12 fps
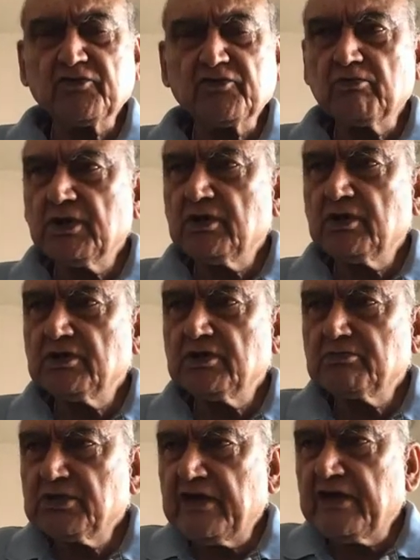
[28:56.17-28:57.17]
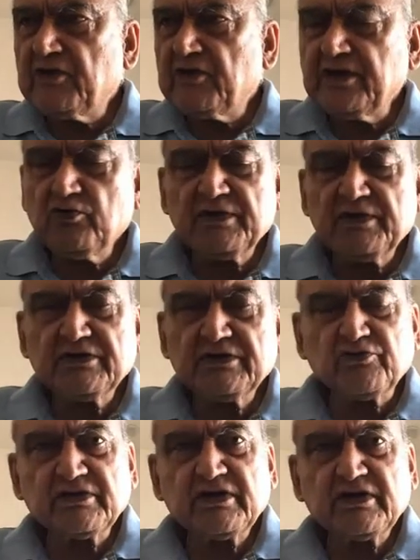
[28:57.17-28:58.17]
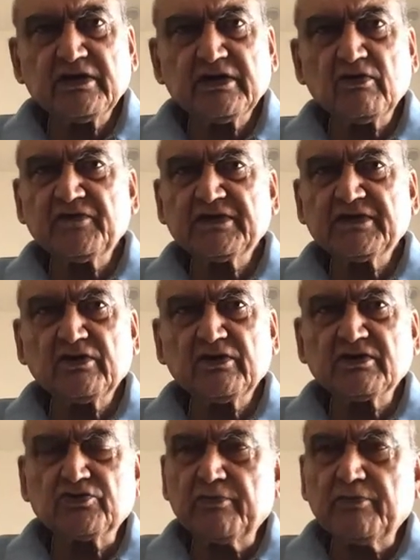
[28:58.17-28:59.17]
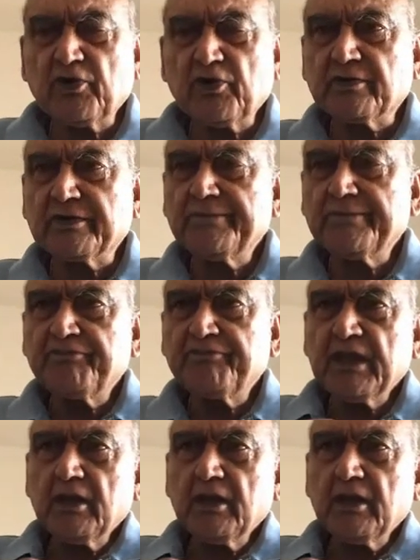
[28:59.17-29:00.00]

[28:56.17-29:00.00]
instead of diverting towards judiciary and all, which are not so important.